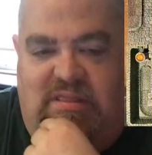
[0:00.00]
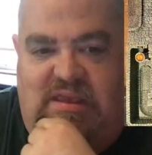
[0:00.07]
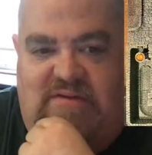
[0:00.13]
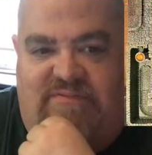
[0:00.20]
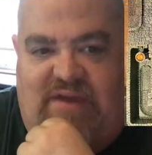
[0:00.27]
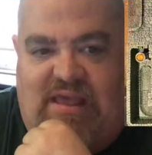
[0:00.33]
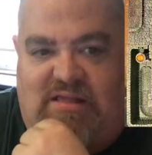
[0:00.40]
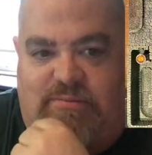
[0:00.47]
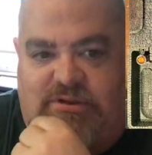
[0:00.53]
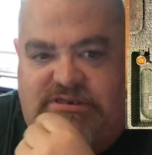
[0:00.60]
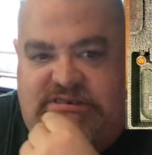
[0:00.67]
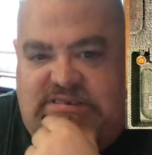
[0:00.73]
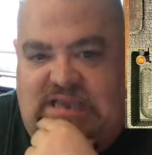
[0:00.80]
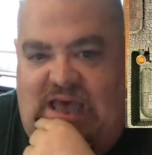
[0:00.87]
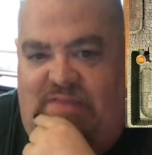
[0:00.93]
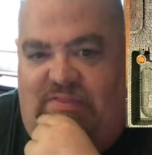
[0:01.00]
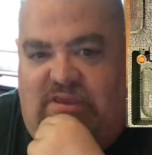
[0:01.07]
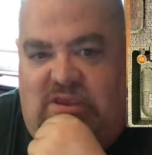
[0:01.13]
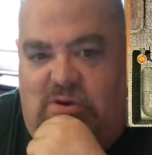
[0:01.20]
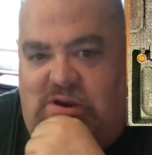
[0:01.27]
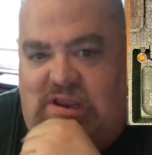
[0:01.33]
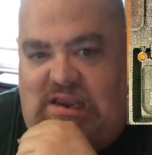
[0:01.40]
available set that
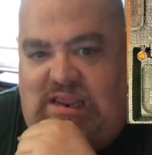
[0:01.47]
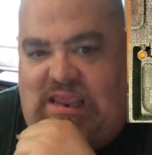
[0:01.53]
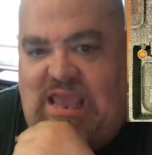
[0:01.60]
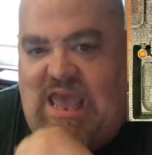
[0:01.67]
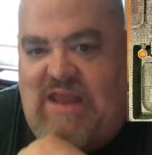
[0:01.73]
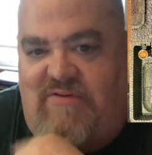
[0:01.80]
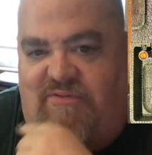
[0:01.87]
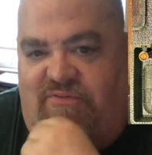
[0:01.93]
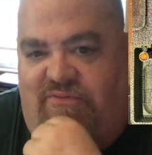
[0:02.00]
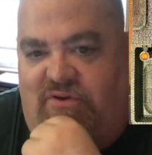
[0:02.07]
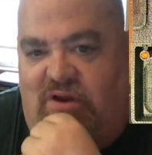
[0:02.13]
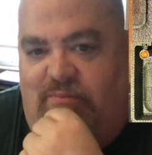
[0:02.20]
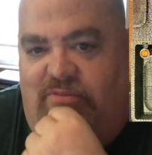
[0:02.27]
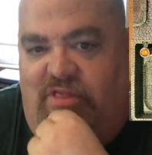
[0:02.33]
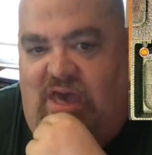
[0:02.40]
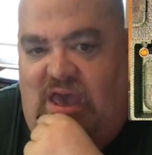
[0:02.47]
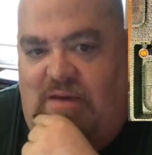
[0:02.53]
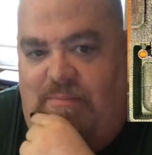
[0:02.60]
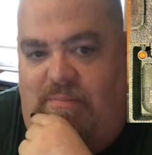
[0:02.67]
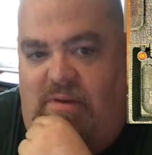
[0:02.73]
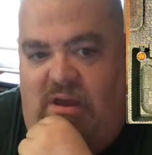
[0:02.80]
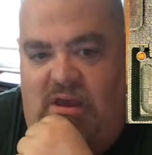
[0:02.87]
you can get from
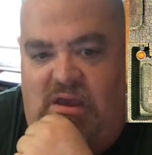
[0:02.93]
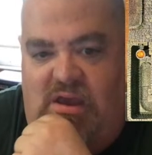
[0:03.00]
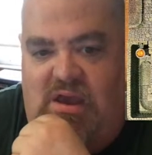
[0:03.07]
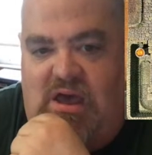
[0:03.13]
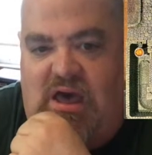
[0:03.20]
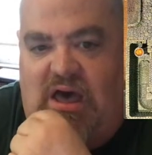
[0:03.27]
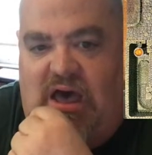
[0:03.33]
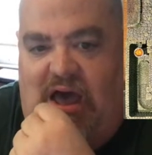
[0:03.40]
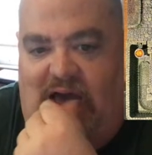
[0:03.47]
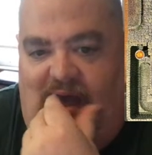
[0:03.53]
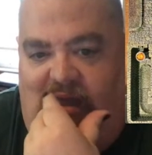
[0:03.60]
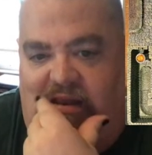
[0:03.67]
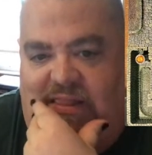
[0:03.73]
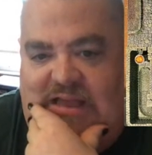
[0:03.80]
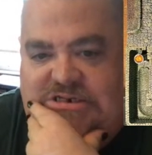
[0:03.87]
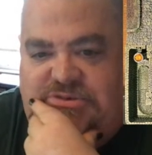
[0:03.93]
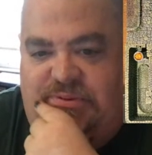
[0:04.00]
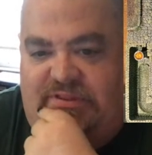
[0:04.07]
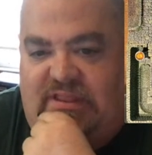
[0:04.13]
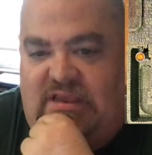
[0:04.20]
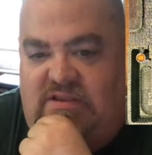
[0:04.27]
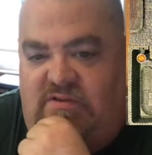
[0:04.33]
them. It allows you
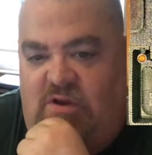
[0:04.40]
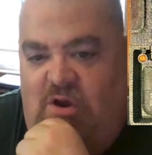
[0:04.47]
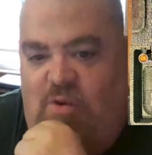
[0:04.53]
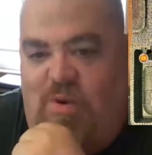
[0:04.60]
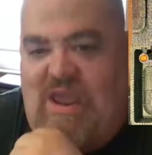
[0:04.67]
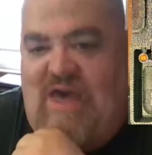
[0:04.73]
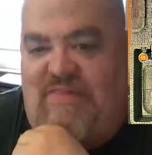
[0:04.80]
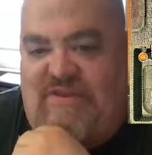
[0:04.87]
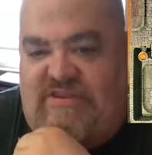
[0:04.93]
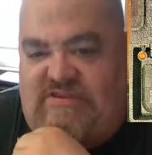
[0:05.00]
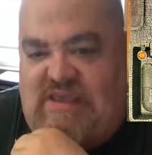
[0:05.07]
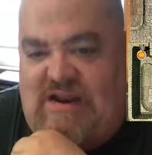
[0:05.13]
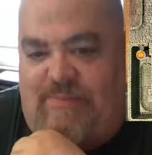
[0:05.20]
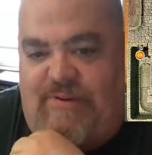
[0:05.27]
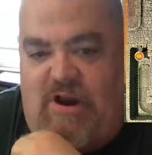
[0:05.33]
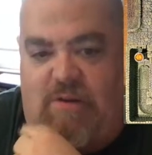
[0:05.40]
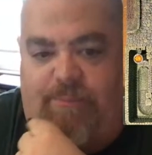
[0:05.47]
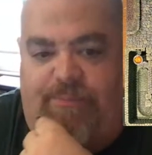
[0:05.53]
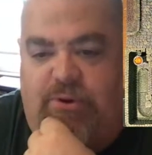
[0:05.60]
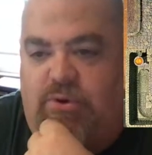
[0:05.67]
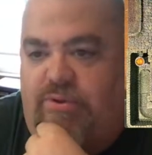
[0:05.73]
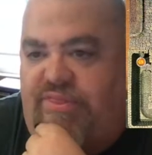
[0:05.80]
to be able to, we had this set up in our
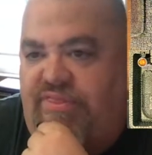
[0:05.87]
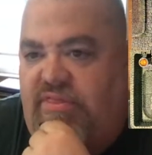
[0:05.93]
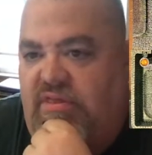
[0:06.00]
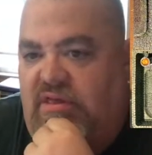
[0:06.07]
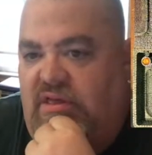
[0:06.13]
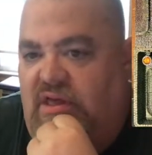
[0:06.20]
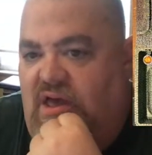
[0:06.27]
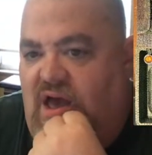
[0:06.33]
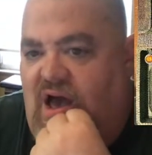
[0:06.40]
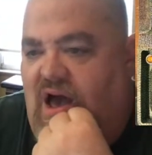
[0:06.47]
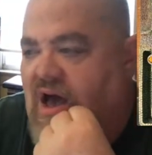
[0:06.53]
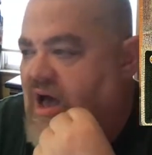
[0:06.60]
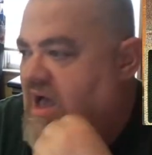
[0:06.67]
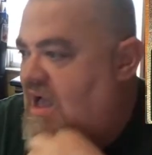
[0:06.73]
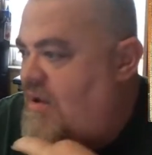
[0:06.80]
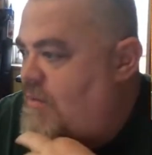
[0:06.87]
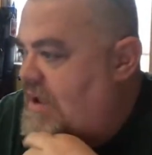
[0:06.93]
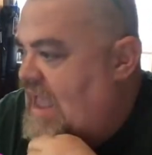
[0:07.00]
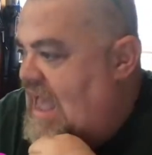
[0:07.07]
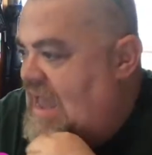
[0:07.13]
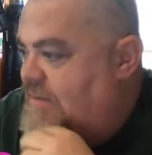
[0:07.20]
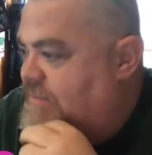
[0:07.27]
booth, and we
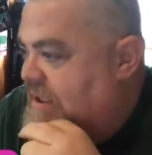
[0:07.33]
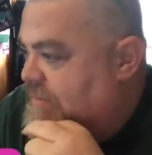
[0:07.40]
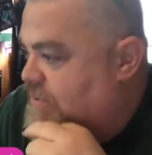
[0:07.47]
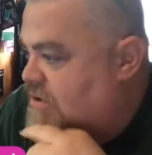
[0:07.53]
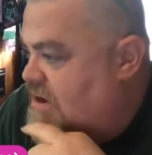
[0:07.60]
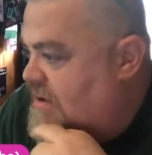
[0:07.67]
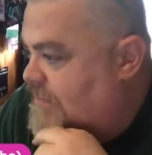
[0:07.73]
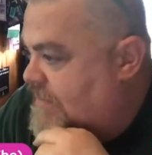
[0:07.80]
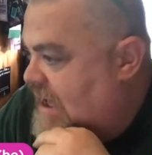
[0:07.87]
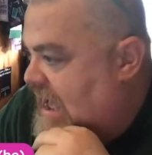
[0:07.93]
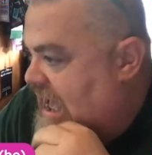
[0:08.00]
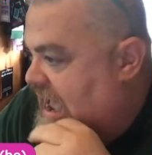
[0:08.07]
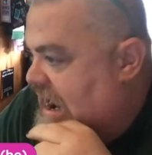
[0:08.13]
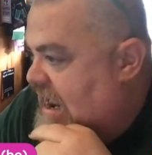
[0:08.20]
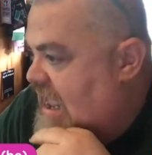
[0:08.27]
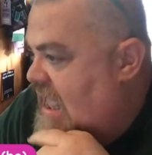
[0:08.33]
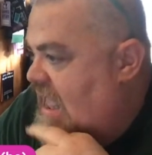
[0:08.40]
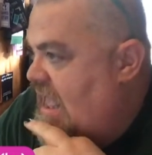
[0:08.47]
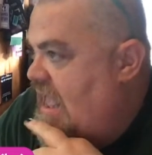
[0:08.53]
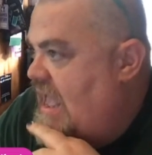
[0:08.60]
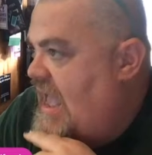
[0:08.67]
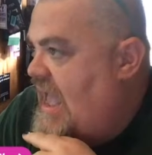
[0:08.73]
had people come by,
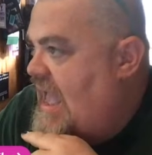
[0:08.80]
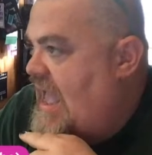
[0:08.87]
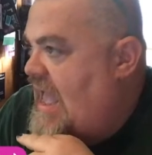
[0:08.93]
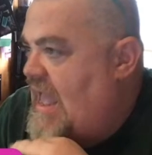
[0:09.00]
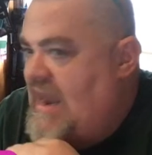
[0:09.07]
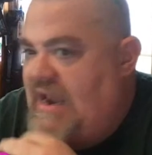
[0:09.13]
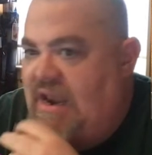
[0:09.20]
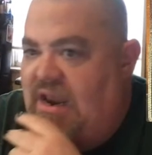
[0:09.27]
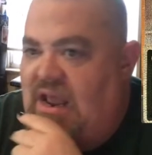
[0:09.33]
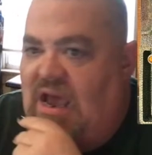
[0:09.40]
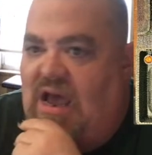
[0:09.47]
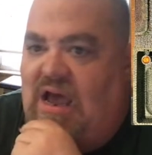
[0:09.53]
and